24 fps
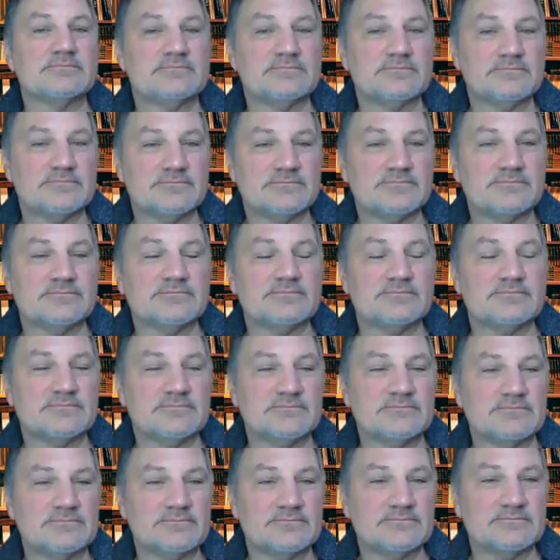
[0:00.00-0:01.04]

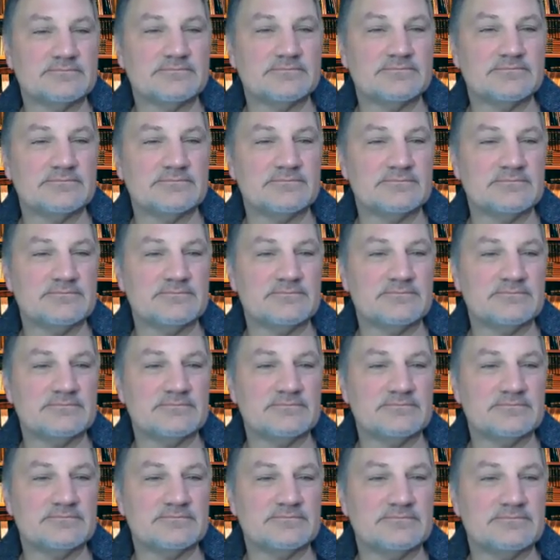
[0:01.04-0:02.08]

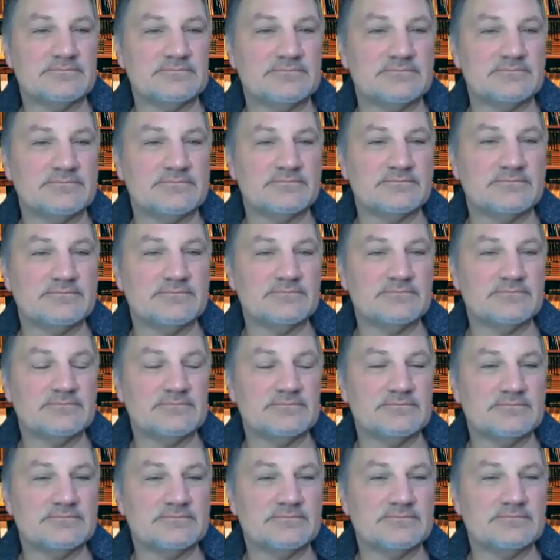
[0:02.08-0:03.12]
The person shown says nothing.